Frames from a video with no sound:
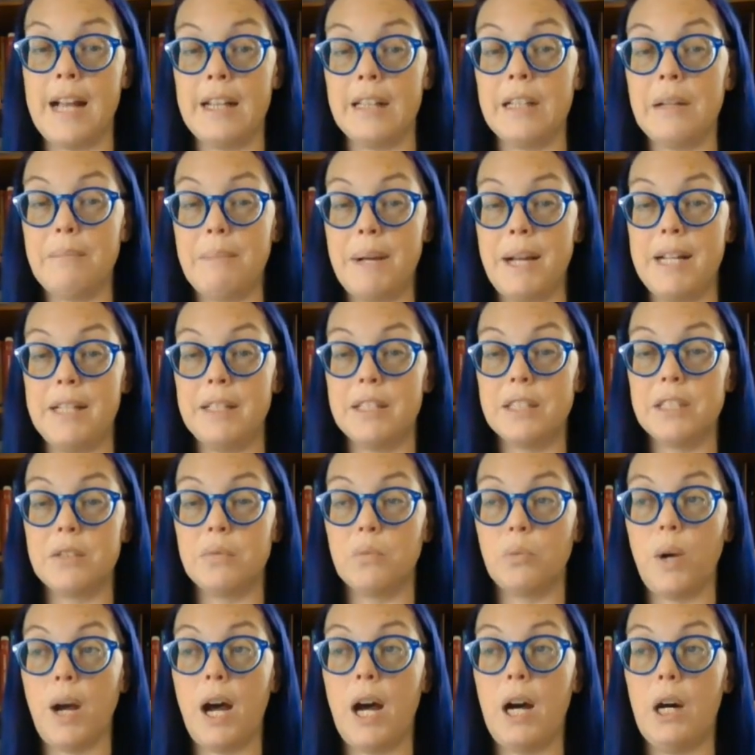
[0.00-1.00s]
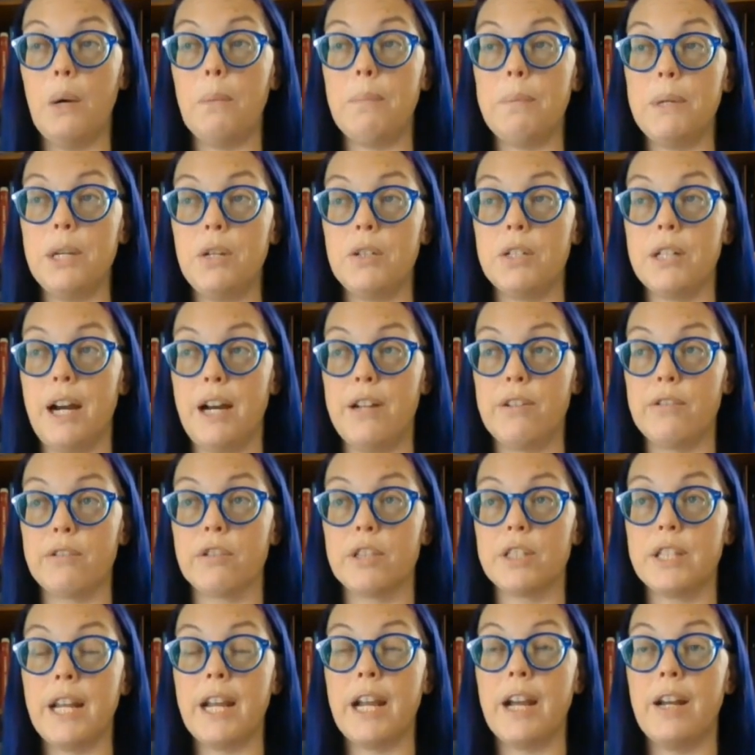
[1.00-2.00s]
elements will help you to
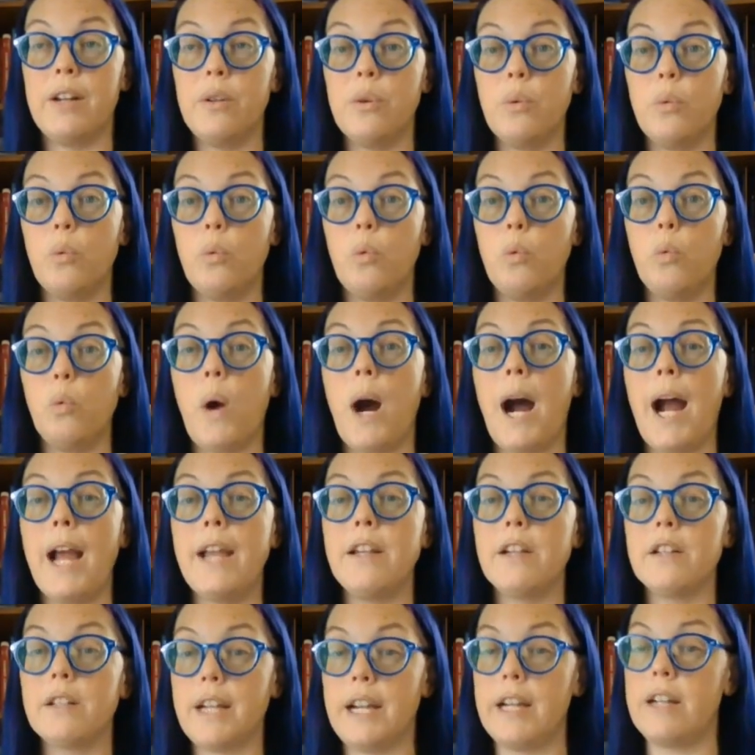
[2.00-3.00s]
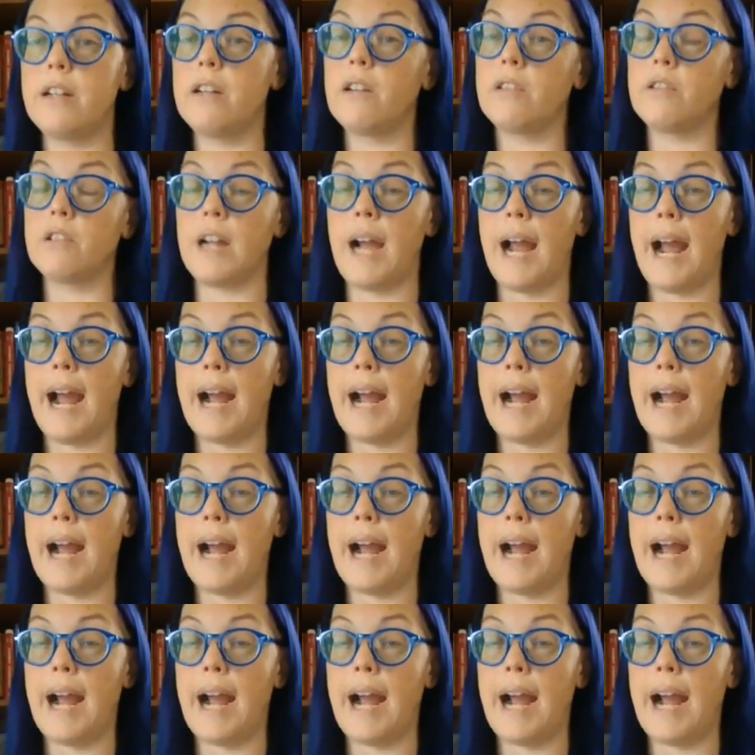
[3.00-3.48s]
understand why your character